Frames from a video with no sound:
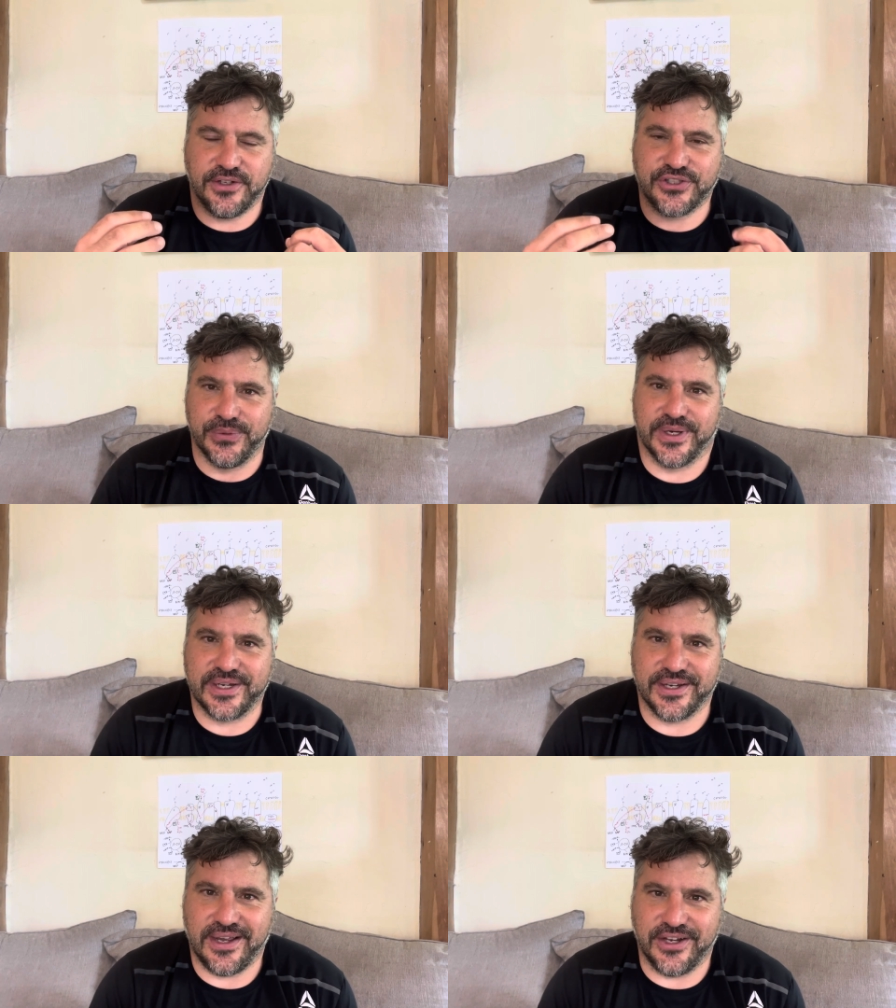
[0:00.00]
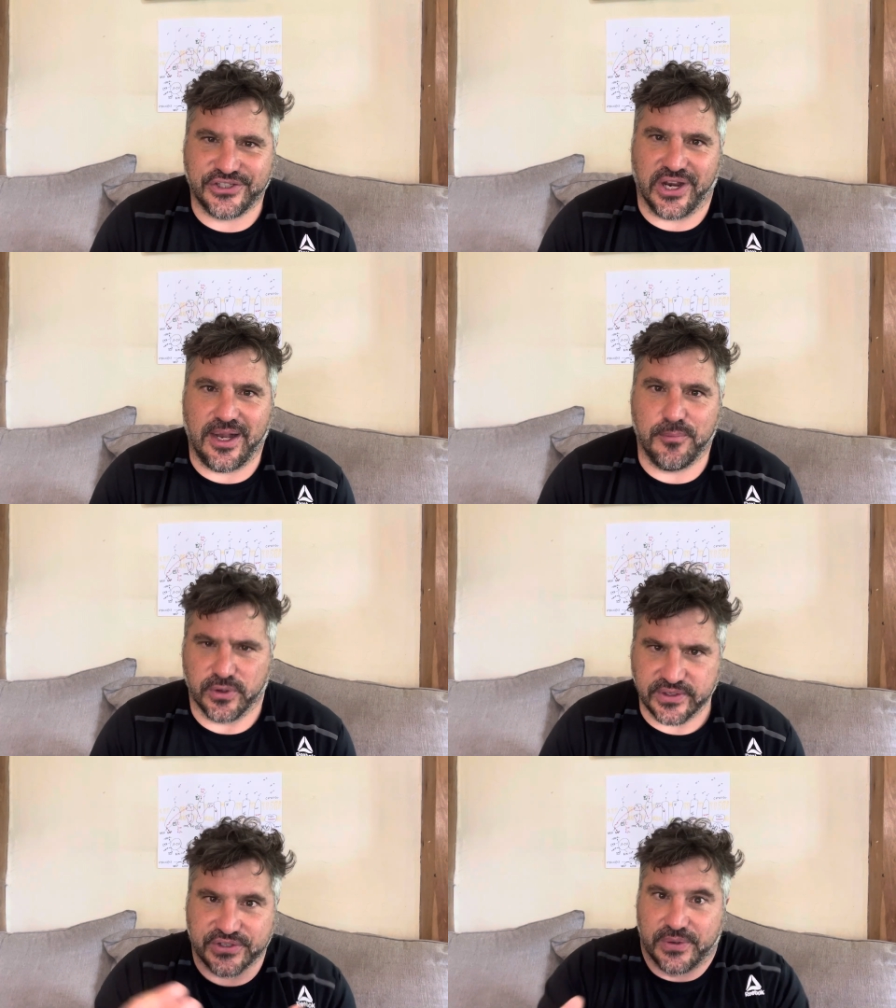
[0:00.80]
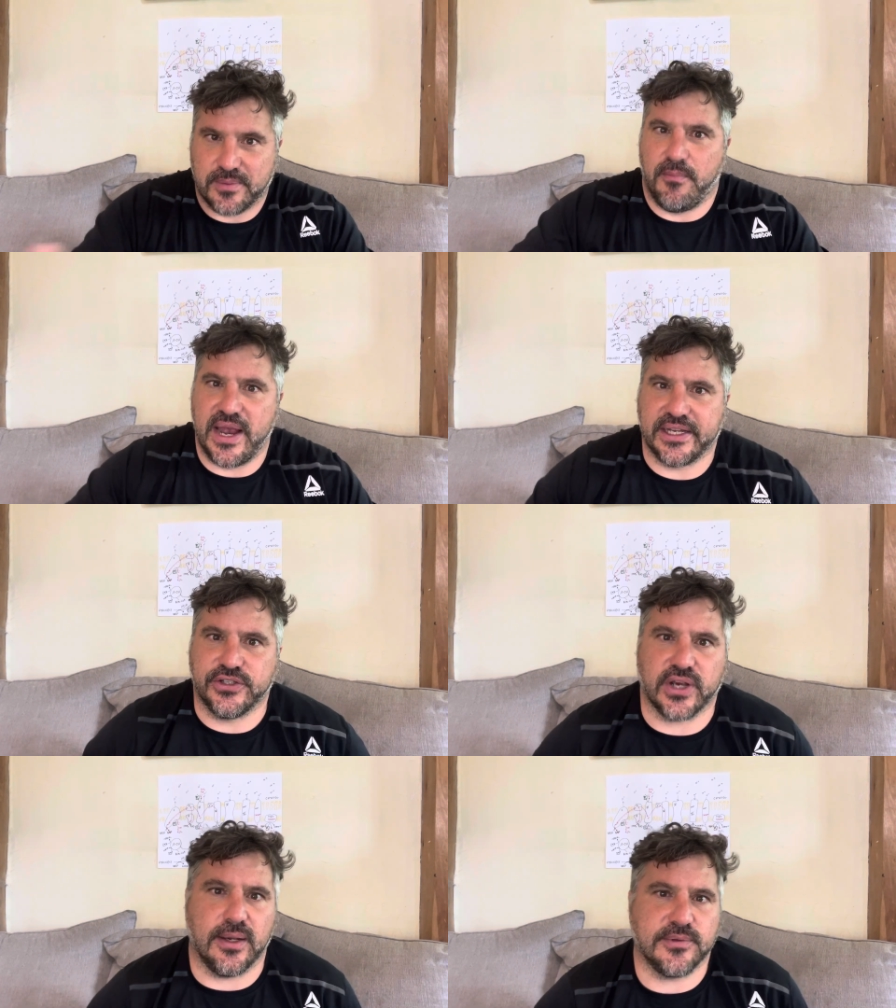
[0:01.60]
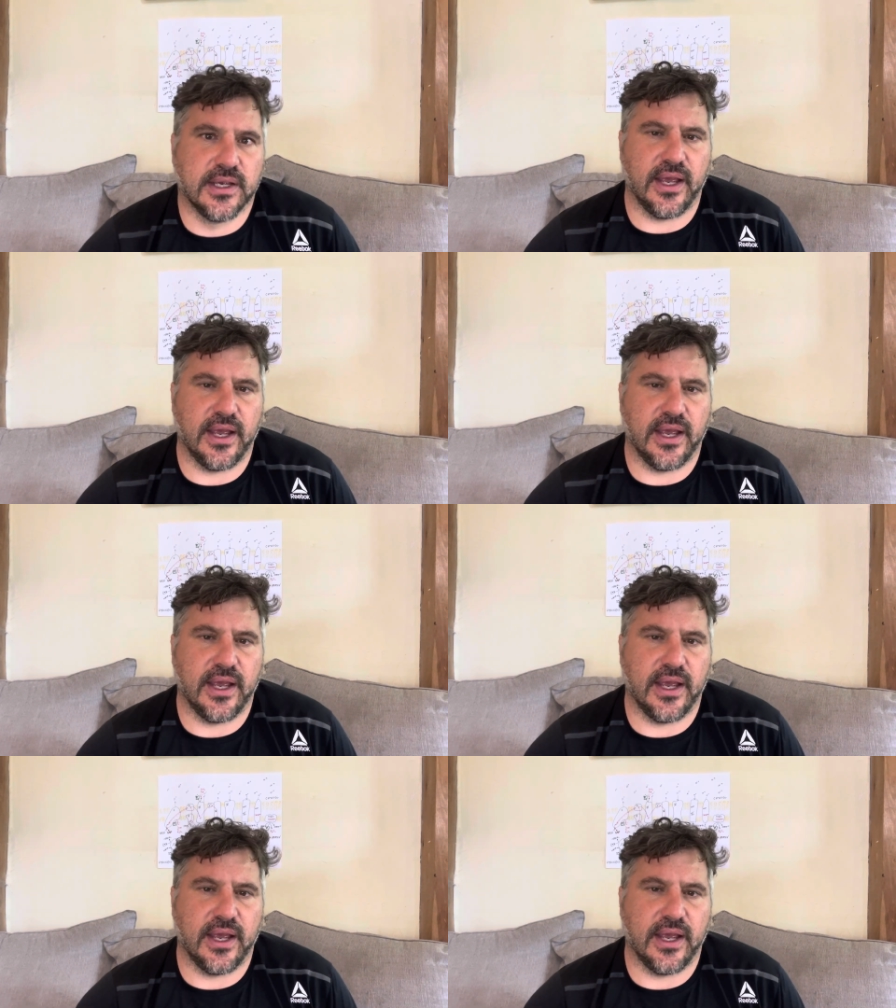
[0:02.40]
doing a job or it's doing many jobs.